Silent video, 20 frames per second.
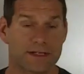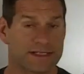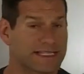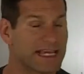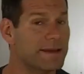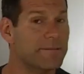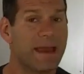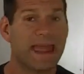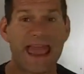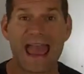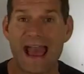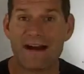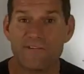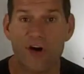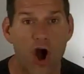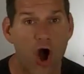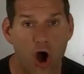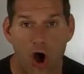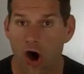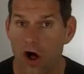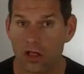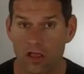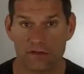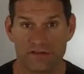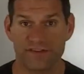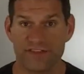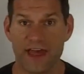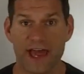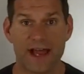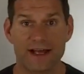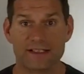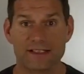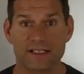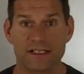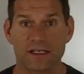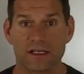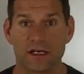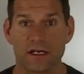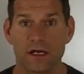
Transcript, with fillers: because they may have all of that.